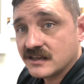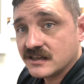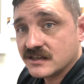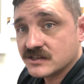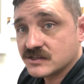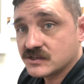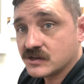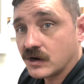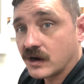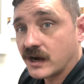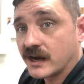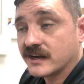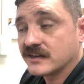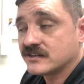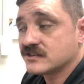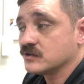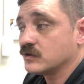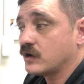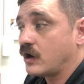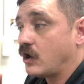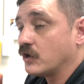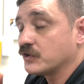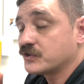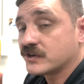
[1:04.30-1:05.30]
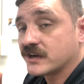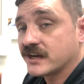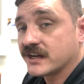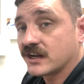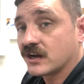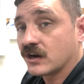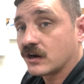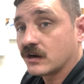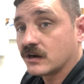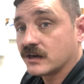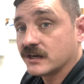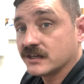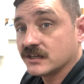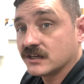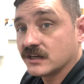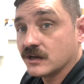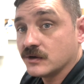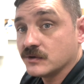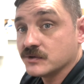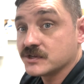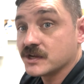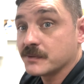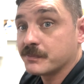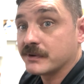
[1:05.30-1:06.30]
So, all right, so alternating current
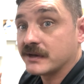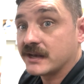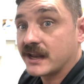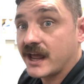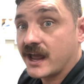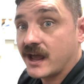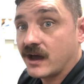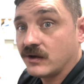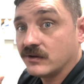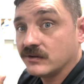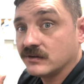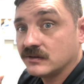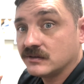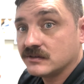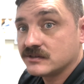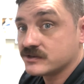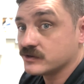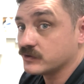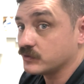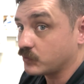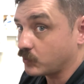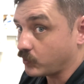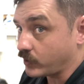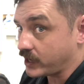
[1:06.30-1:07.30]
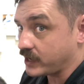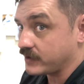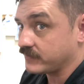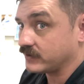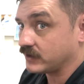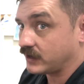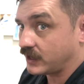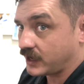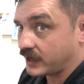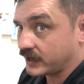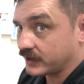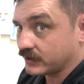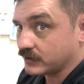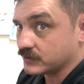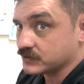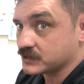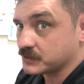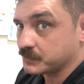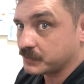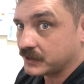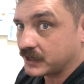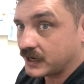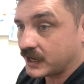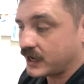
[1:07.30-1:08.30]
goes up and down, so the wavy line goes
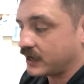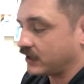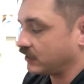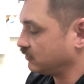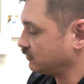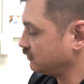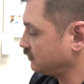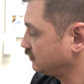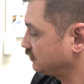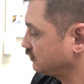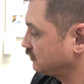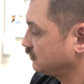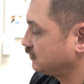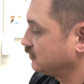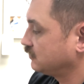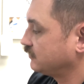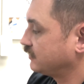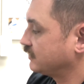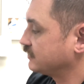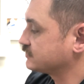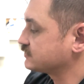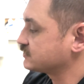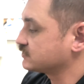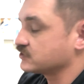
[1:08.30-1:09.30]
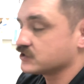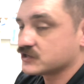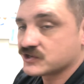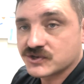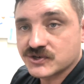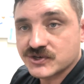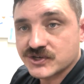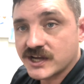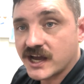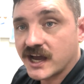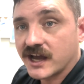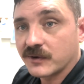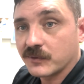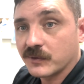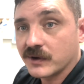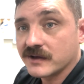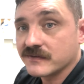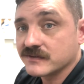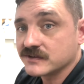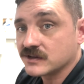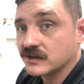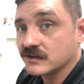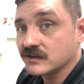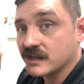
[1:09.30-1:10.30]
up and down. That's just your sine wave.
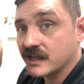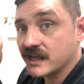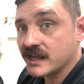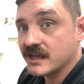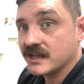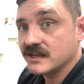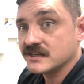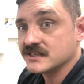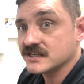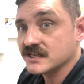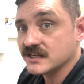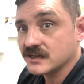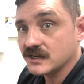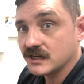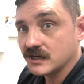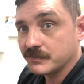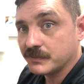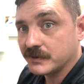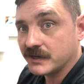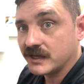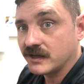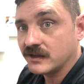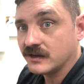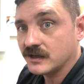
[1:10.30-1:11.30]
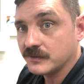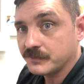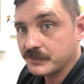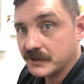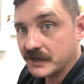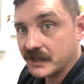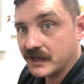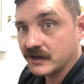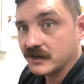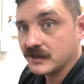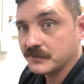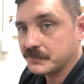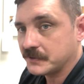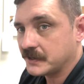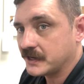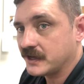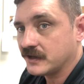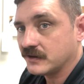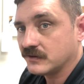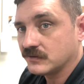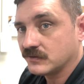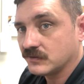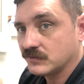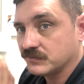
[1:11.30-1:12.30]
It's all AC, up and down, up and down, up and
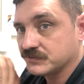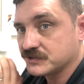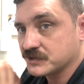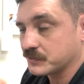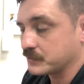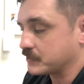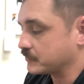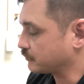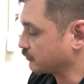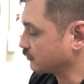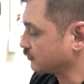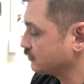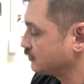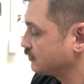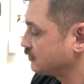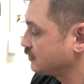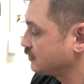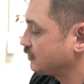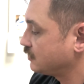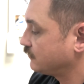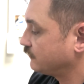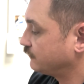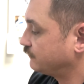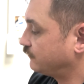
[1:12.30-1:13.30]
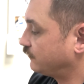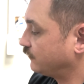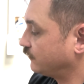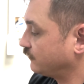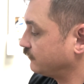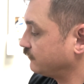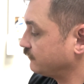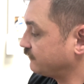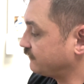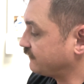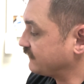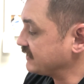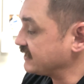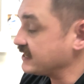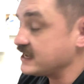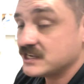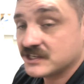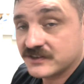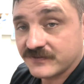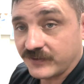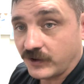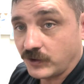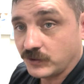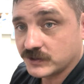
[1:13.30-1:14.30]
down. So remember, V is
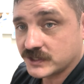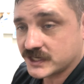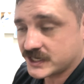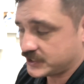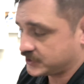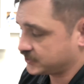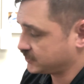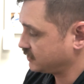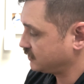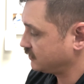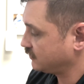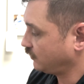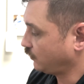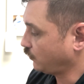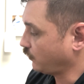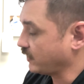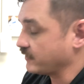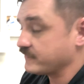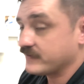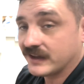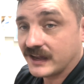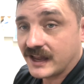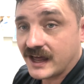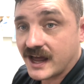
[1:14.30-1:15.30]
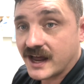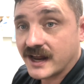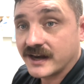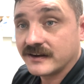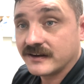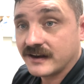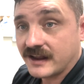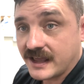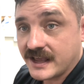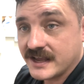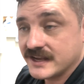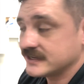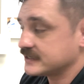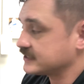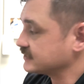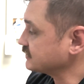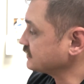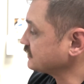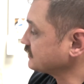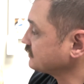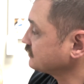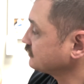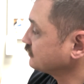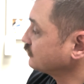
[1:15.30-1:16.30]
voltage, wavy line,
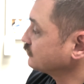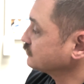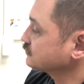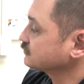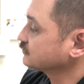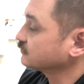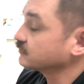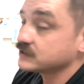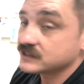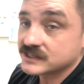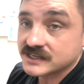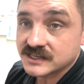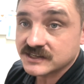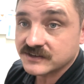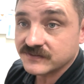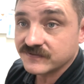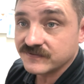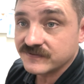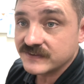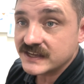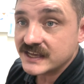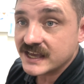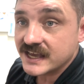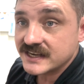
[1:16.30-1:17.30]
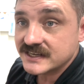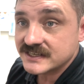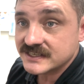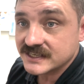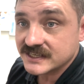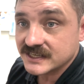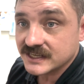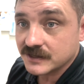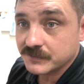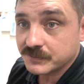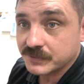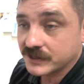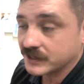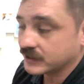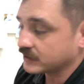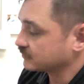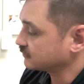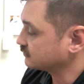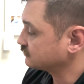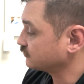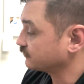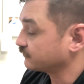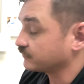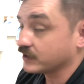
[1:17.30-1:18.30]
AC. Notice it says VAC up here.
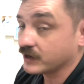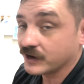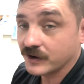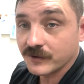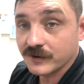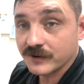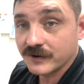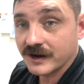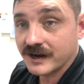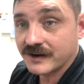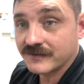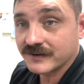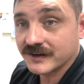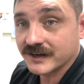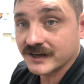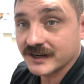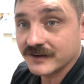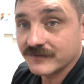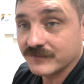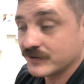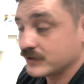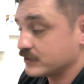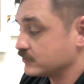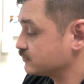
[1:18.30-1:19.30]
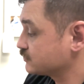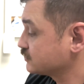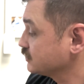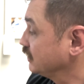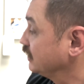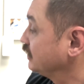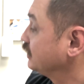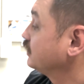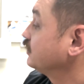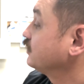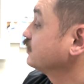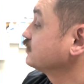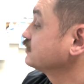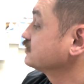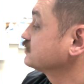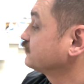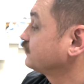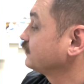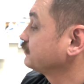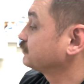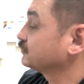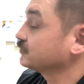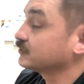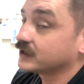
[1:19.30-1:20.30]
So if you ever get confused, you can just
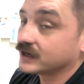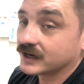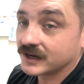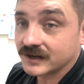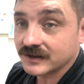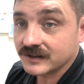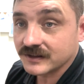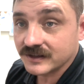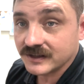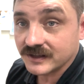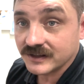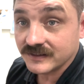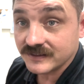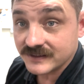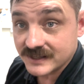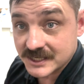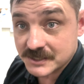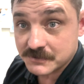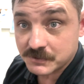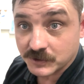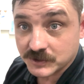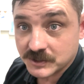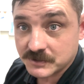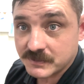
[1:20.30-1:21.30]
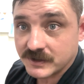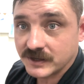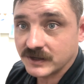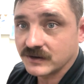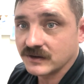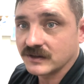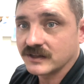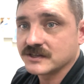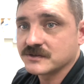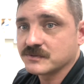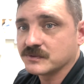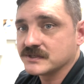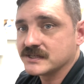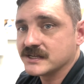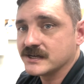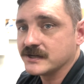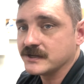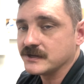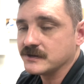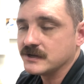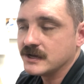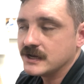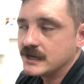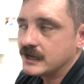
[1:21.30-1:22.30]
flip through there, and this multimeter at least will tell
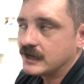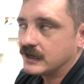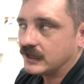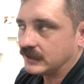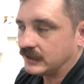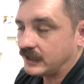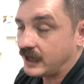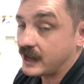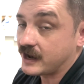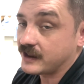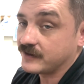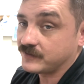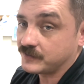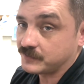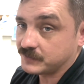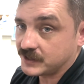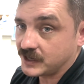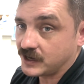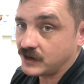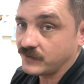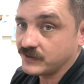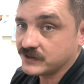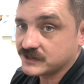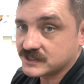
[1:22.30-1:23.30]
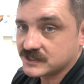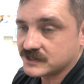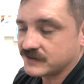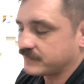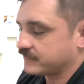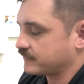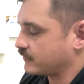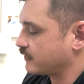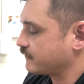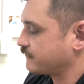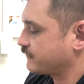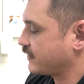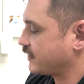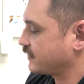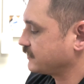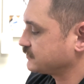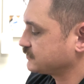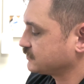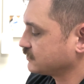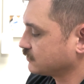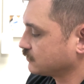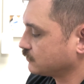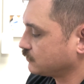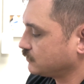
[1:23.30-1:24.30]
you. A lot of them don't. This is a
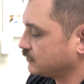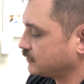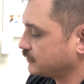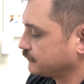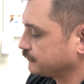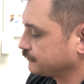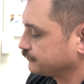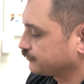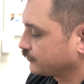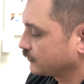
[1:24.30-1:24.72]
fancier one.